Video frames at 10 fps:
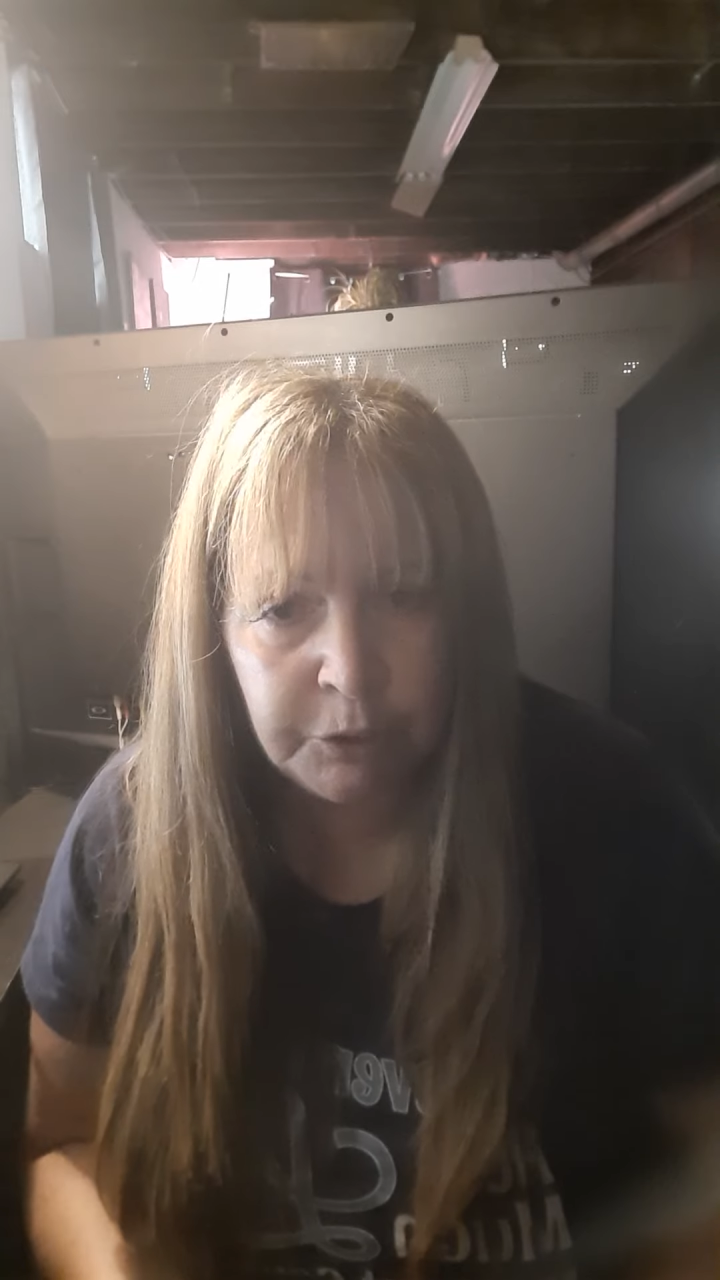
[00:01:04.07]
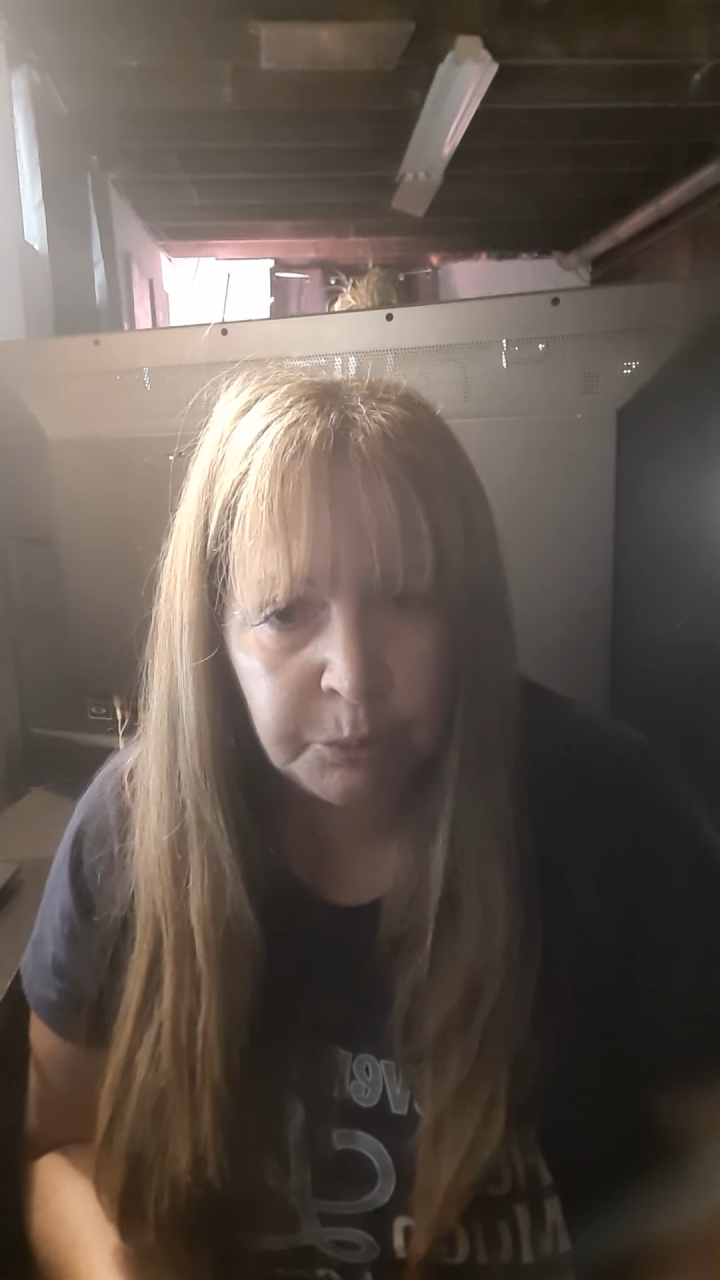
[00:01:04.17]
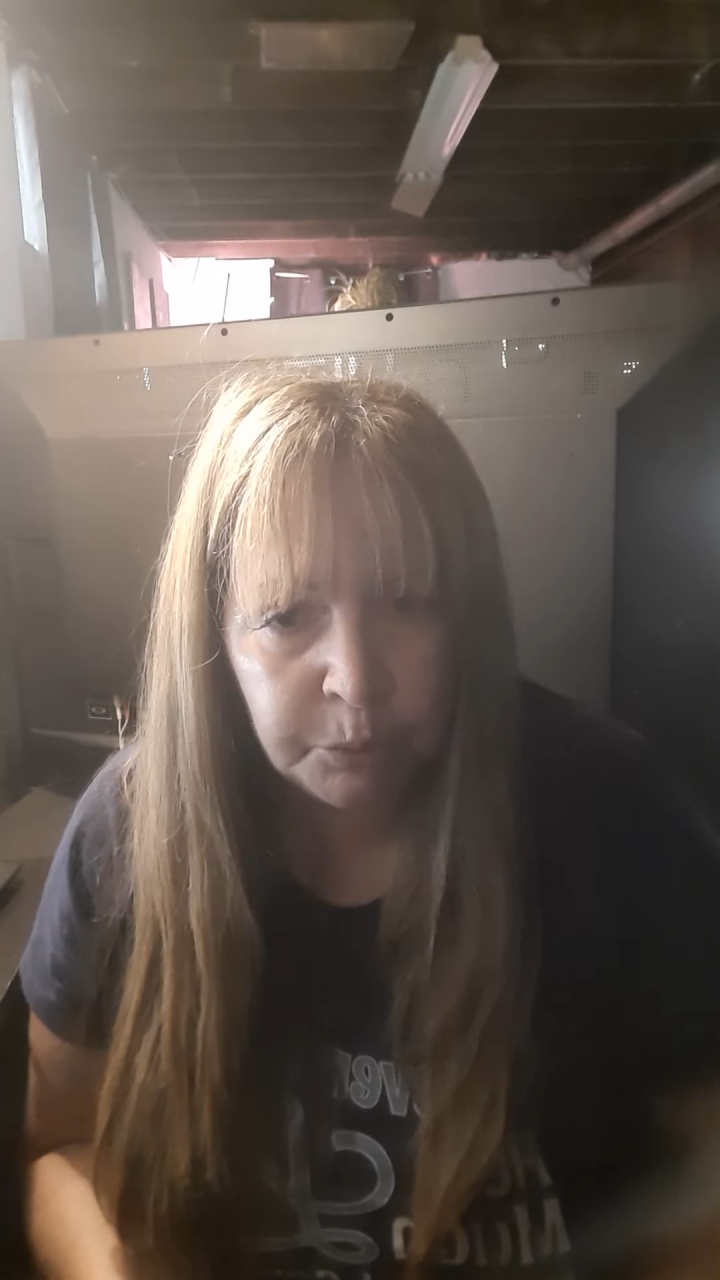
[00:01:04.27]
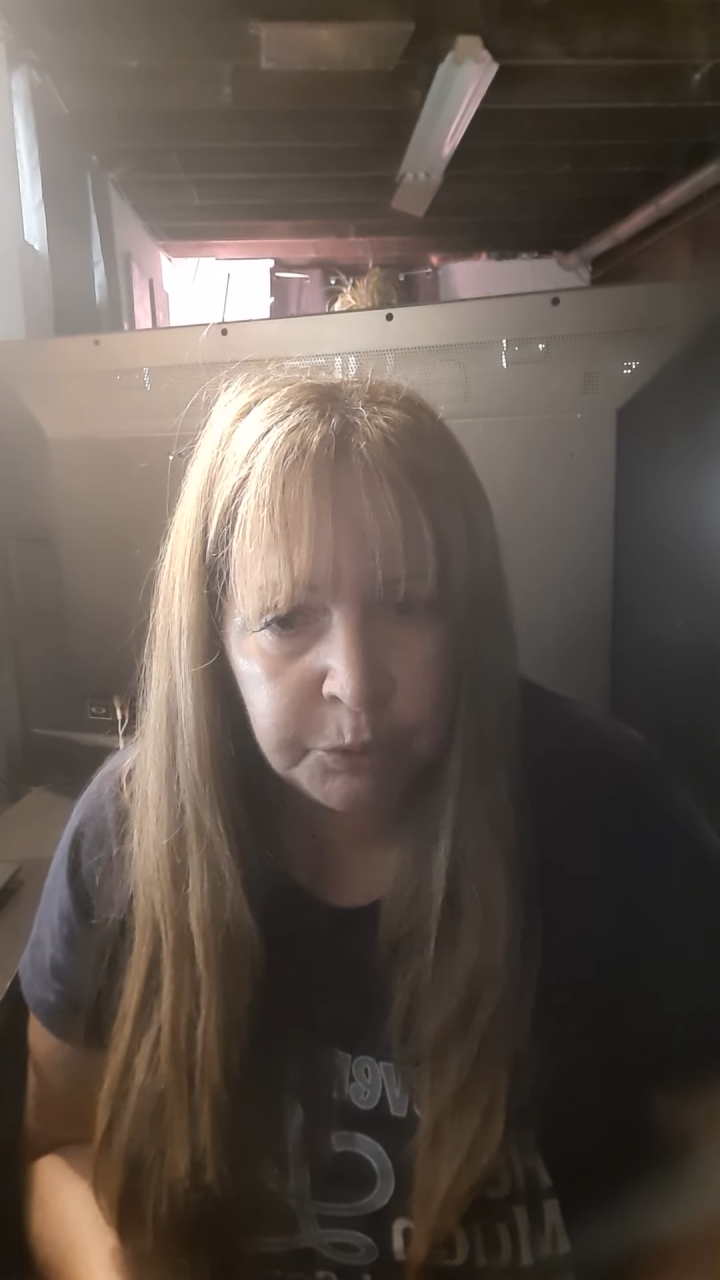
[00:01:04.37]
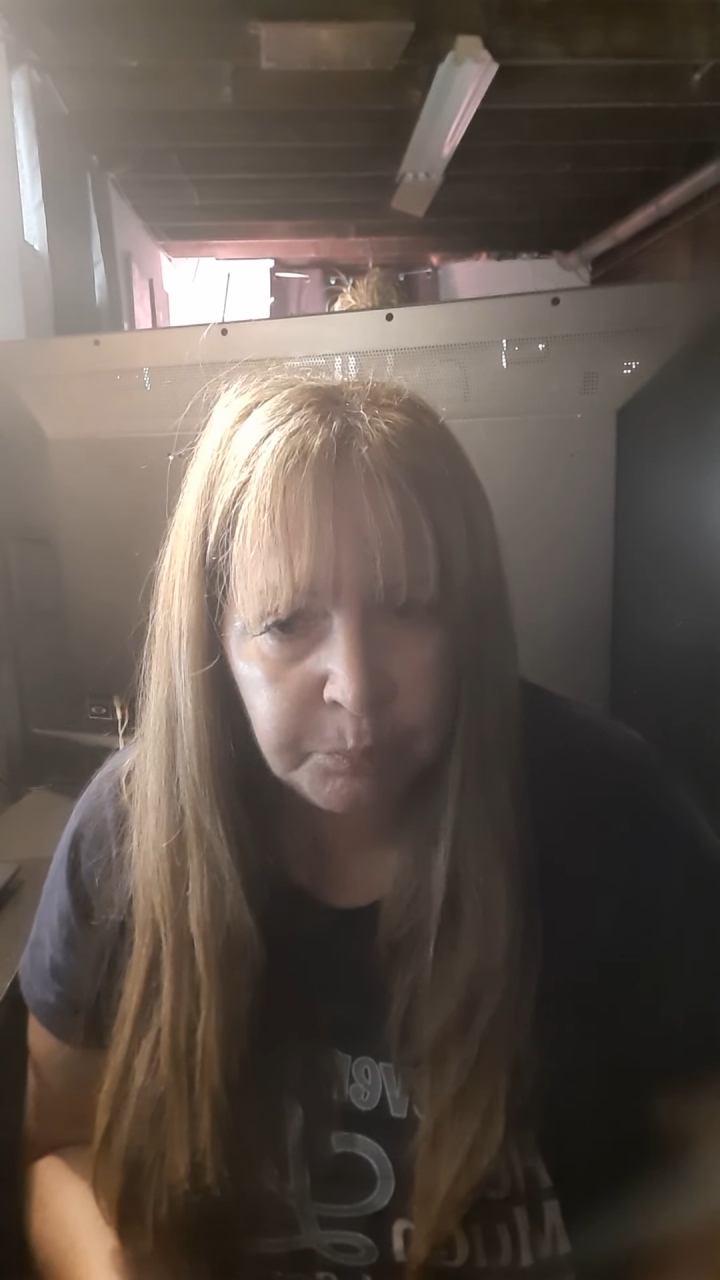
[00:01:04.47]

that are worth